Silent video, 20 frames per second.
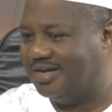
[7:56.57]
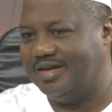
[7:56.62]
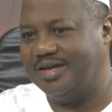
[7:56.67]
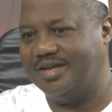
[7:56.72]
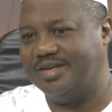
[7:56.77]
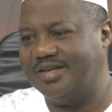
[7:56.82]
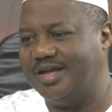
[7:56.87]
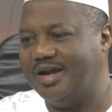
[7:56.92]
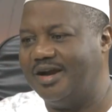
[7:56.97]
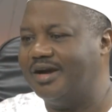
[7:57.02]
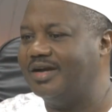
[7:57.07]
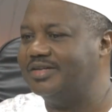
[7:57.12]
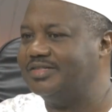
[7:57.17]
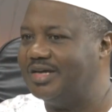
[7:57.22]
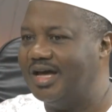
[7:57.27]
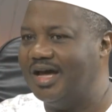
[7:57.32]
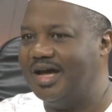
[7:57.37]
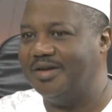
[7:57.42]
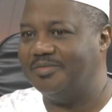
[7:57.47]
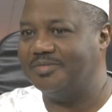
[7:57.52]
there are
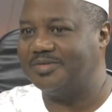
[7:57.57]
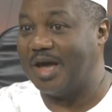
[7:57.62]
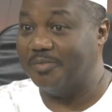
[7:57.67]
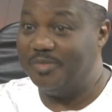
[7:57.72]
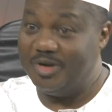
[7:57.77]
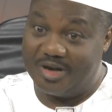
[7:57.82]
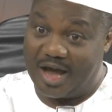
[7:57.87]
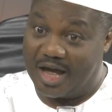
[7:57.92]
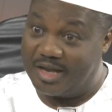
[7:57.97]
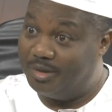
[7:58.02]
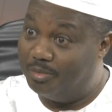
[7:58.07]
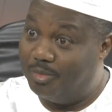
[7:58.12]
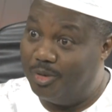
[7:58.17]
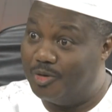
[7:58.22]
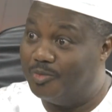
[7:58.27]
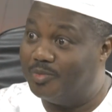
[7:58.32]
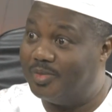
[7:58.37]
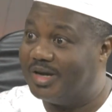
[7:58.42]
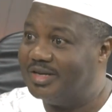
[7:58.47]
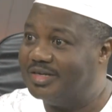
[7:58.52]
times, I mean, at the
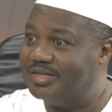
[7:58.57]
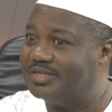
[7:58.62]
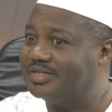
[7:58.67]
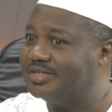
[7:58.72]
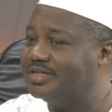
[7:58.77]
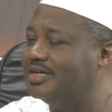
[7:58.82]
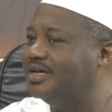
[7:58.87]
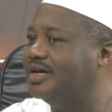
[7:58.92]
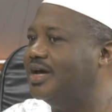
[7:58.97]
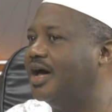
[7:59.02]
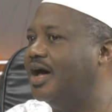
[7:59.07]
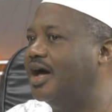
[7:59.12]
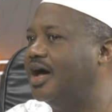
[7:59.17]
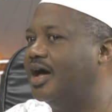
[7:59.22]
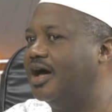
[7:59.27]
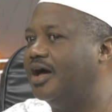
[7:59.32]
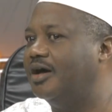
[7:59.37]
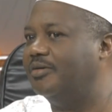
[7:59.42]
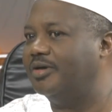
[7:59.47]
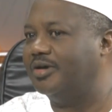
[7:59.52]
moment,
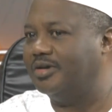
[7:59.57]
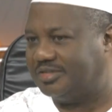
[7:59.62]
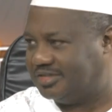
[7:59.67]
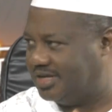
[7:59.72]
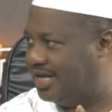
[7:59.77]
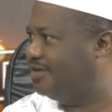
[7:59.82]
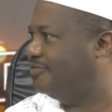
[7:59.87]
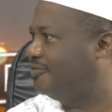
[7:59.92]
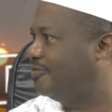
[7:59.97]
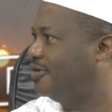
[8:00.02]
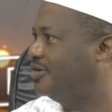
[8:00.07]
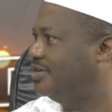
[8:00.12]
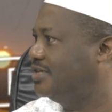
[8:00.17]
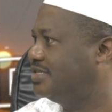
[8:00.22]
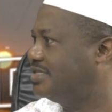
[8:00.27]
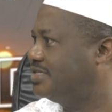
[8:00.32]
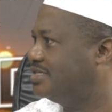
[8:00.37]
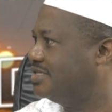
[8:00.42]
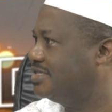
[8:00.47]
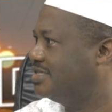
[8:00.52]
say for
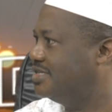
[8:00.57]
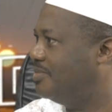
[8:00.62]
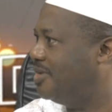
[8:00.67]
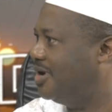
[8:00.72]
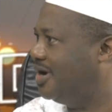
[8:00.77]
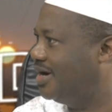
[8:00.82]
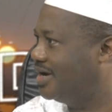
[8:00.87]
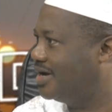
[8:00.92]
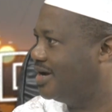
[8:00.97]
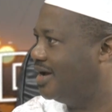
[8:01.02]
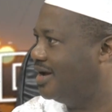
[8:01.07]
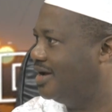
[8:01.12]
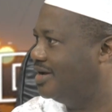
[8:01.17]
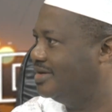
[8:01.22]
instance in America,